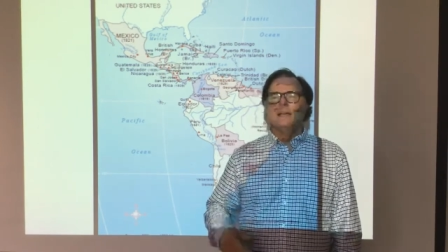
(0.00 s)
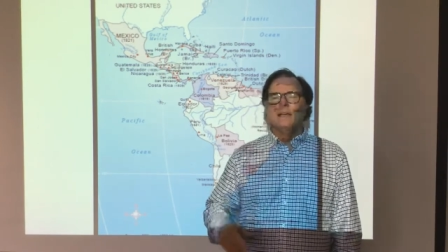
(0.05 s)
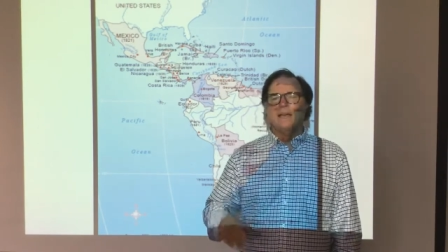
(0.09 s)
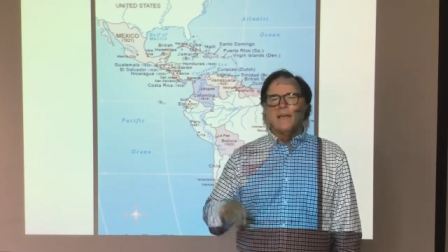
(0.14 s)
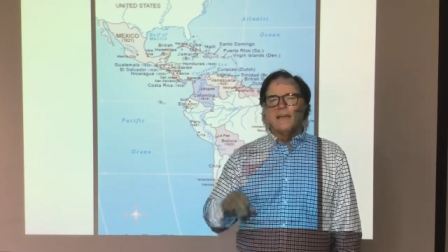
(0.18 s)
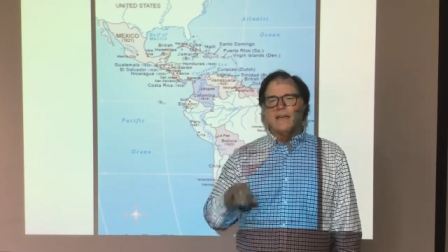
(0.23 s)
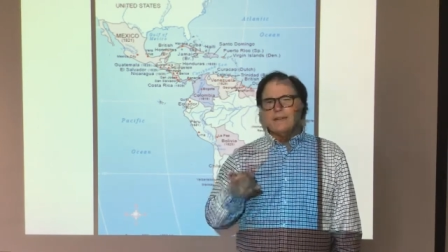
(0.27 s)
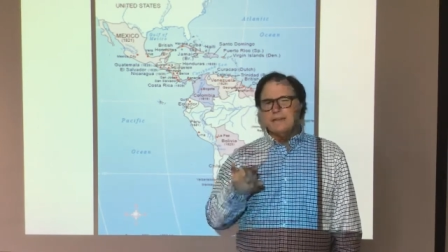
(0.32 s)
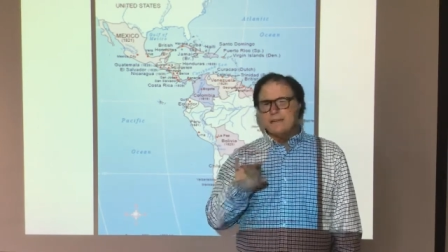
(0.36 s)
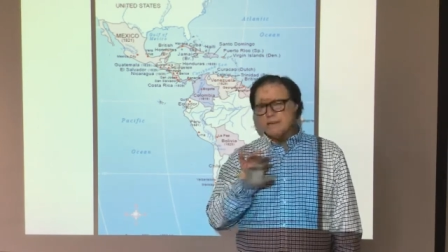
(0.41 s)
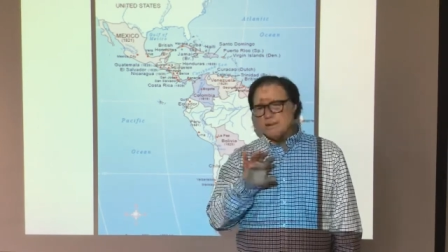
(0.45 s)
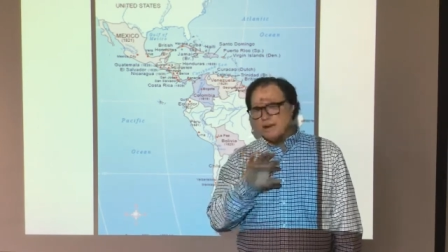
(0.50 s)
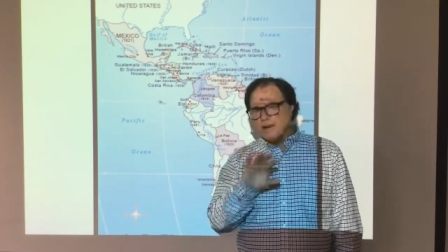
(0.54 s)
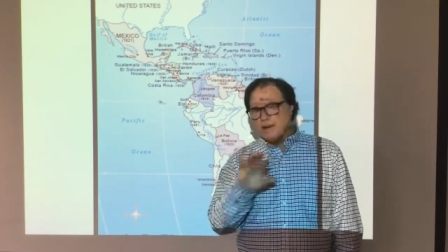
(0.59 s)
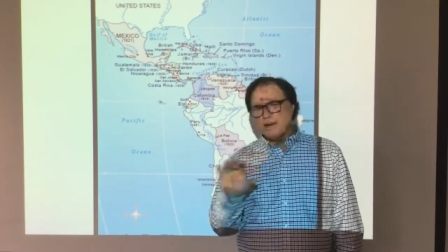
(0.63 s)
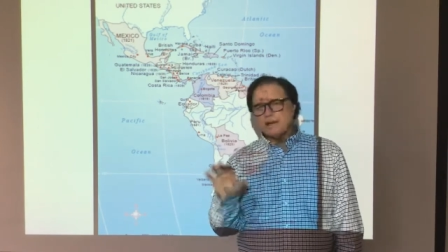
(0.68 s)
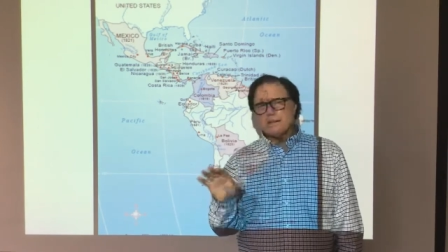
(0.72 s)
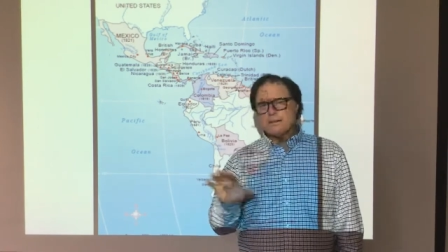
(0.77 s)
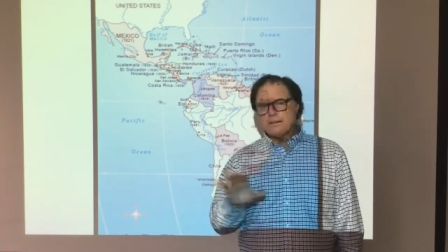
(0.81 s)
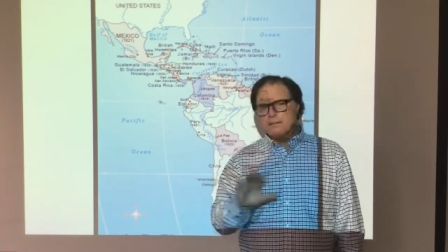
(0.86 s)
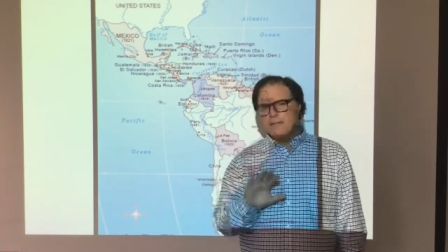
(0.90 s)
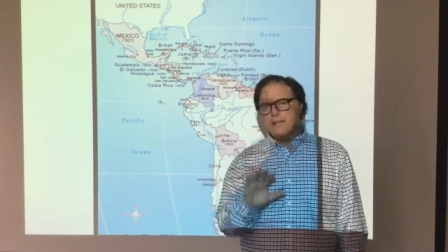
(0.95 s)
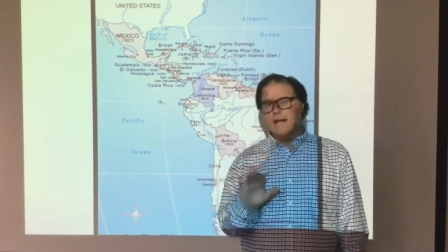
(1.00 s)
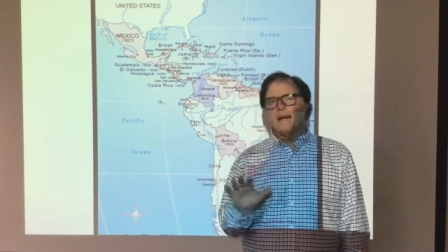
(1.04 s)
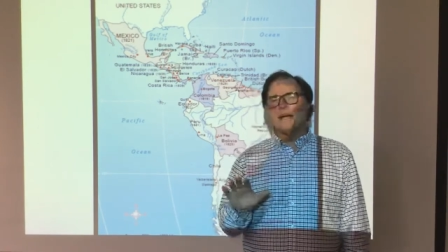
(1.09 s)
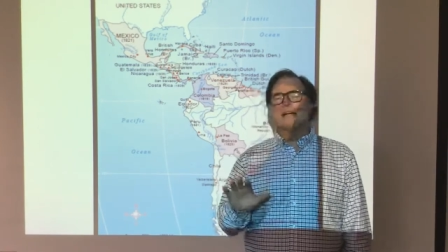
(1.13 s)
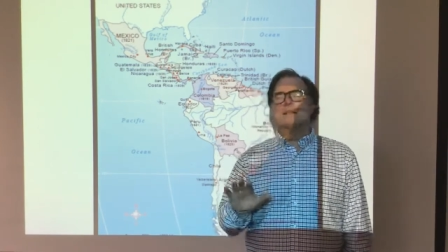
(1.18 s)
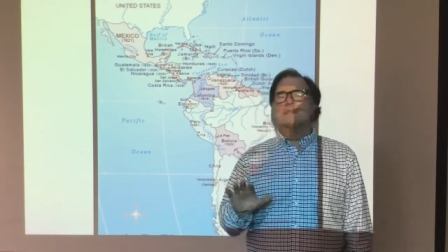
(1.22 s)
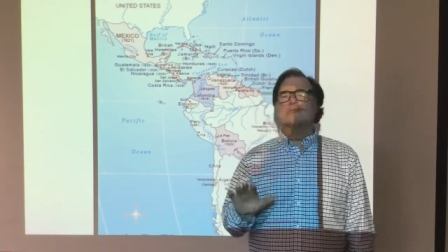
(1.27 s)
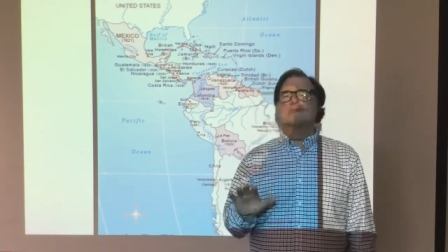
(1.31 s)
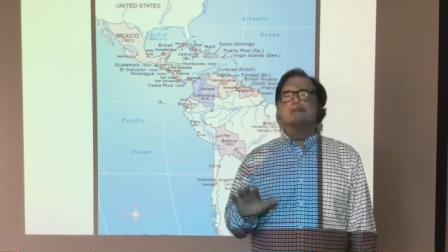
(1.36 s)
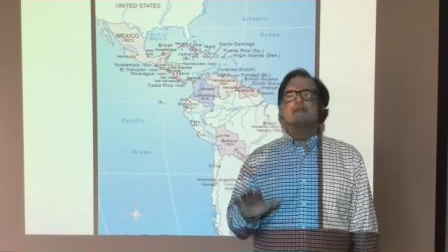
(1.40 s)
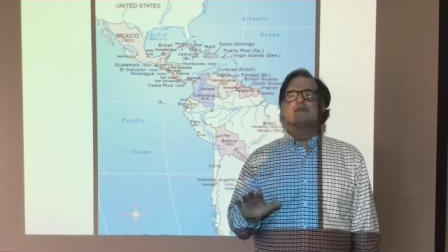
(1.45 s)
And in our
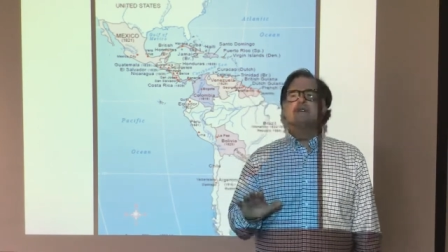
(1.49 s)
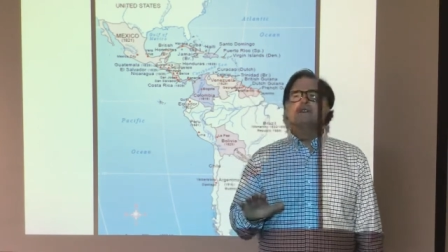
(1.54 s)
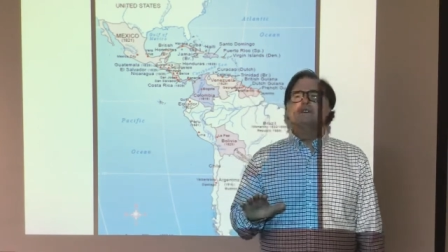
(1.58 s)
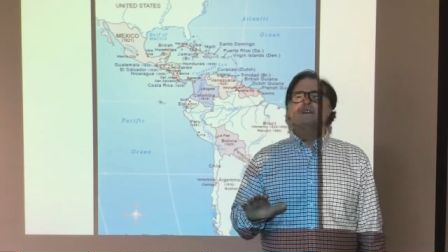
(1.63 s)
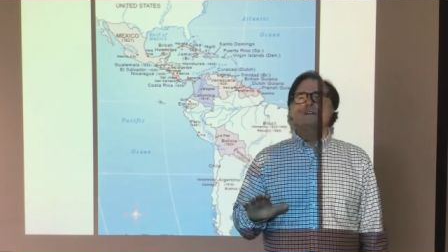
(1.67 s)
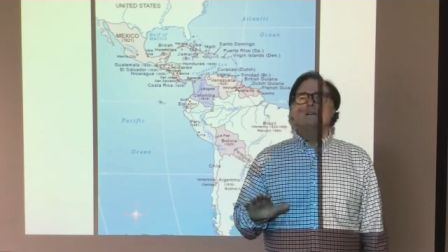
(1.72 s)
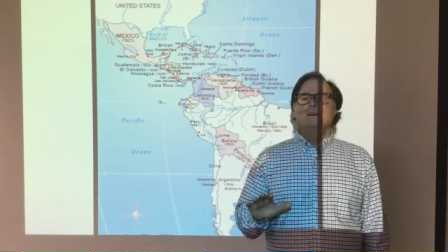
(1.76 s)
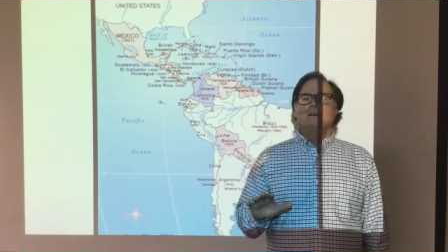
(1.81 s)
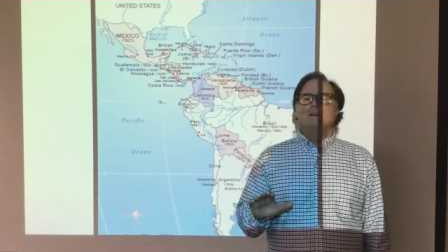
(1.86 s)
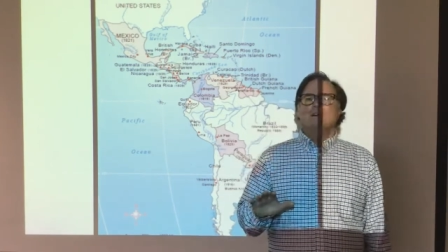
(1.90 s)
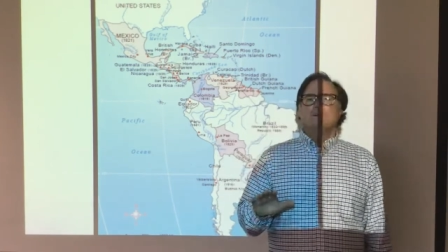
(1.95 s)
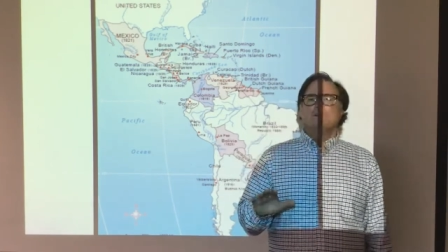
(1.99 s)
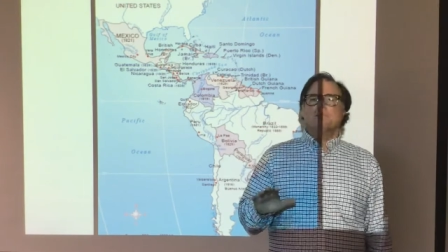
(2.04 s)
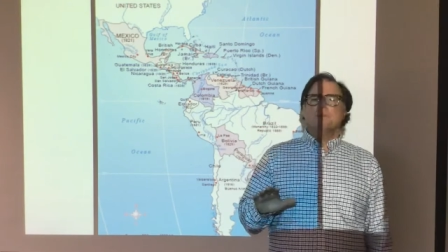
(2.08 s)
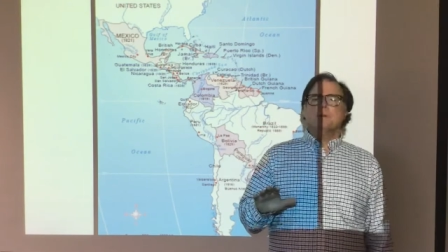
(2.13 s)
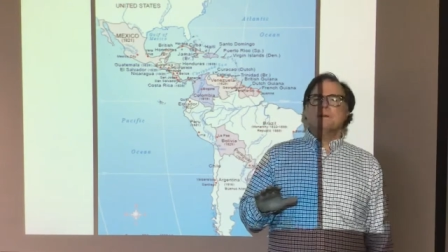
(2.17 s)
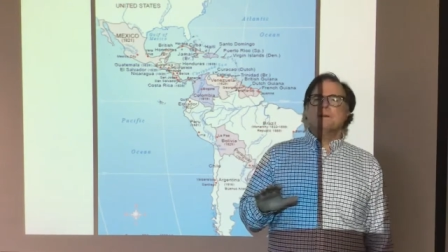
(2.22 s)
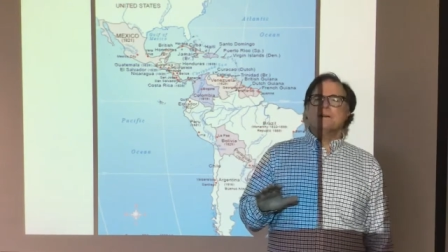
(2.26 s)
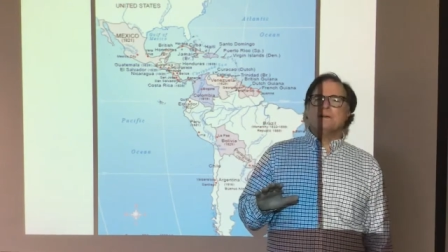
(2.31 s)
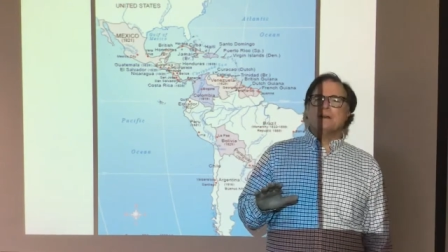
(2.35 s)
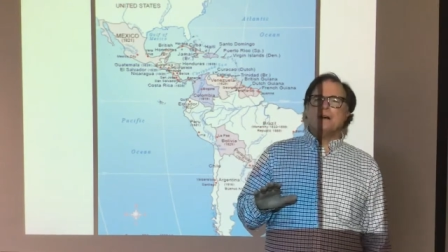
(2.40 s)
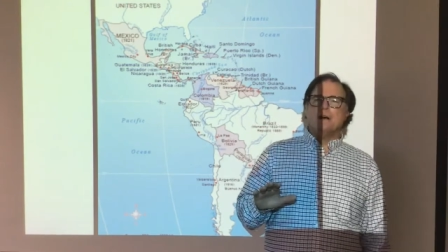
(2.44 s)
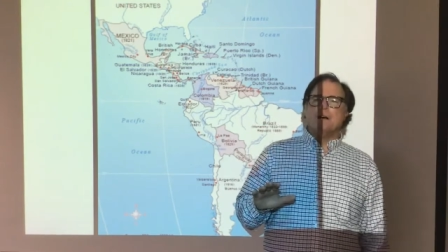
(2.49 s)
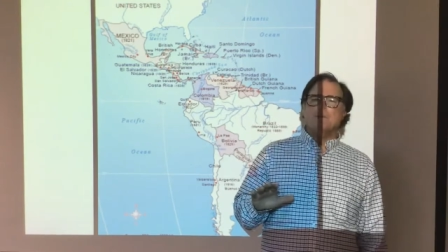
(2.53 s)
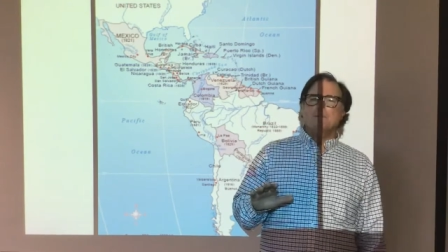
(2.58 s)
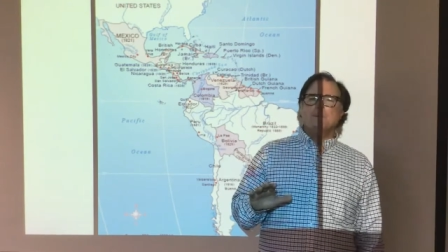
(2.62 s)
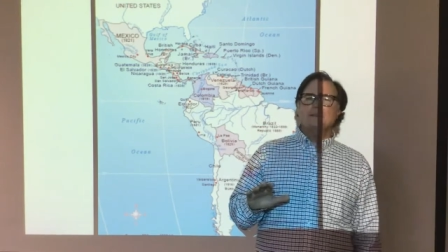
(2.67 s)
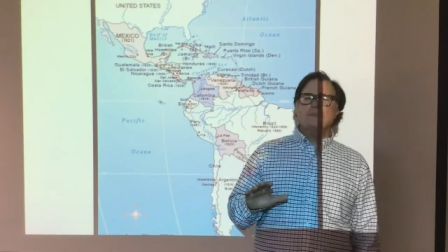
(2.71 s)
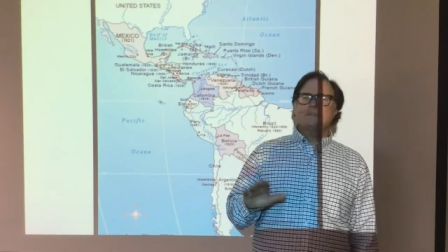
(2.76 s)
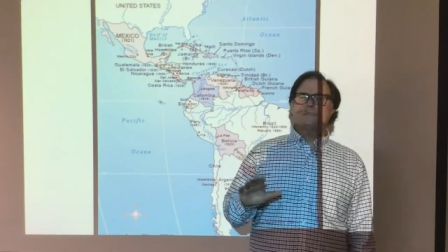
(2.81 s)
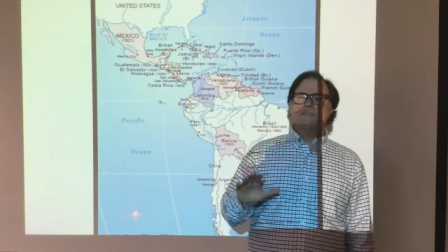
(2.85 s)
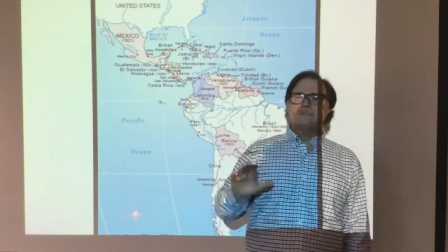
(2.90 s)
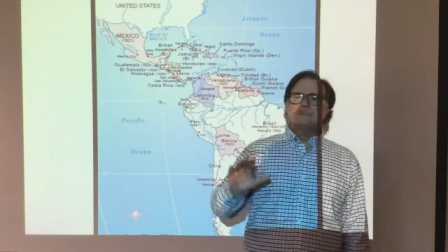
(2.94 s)
class, we're
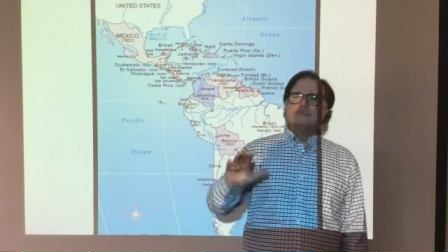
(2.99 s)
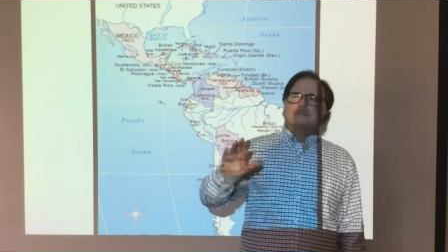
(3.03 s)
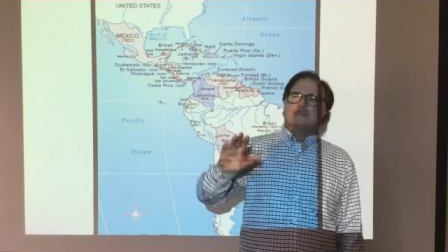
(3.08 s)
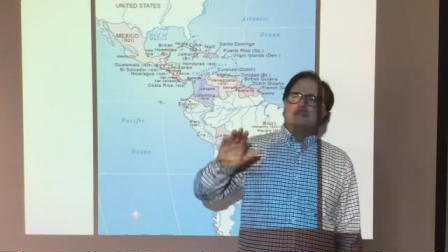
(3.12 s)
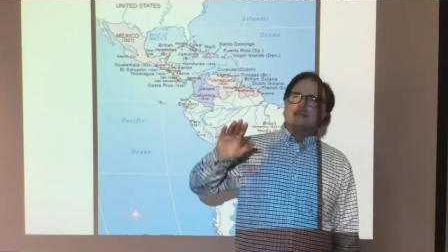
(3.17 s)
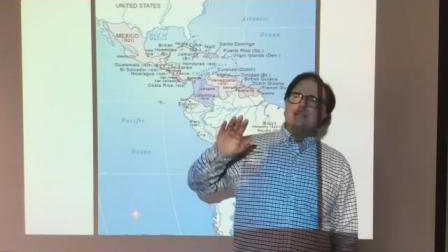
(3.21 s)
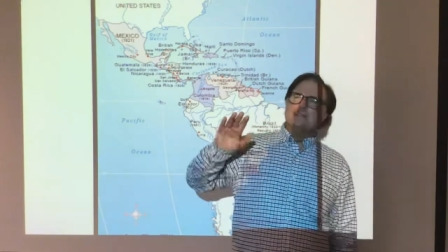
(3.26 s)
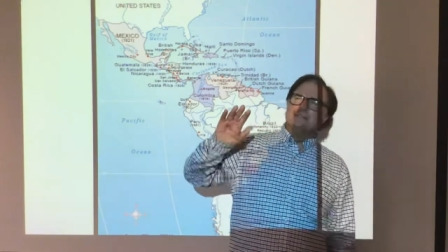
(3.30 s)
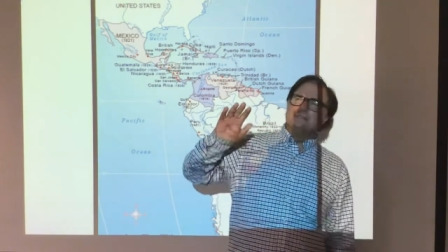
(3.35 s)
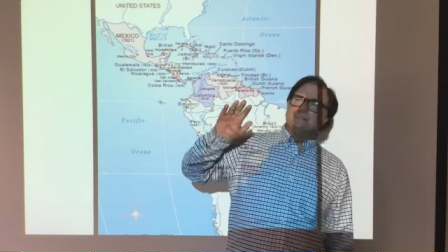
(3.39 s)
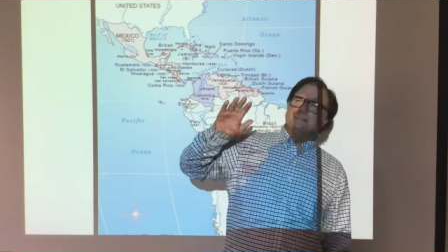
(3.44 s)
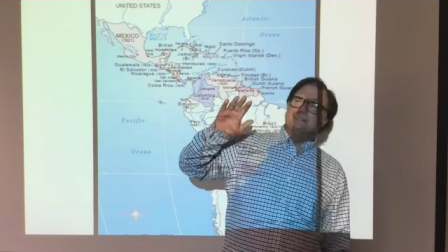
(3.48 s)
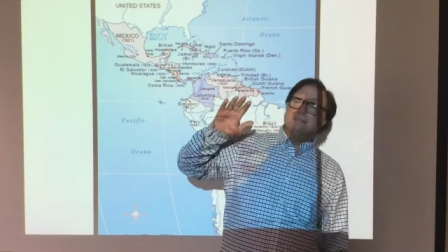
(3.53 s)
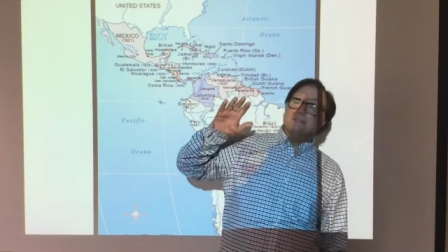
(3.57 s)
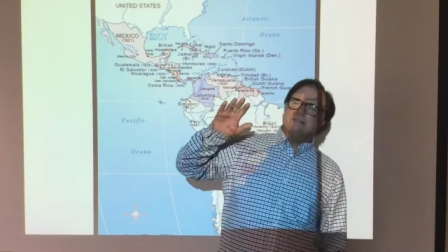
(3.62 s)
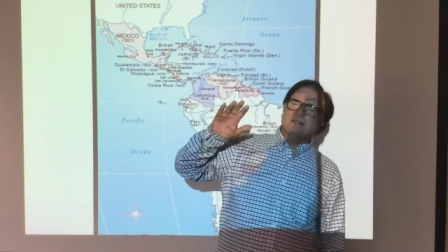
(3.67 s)
always, let's,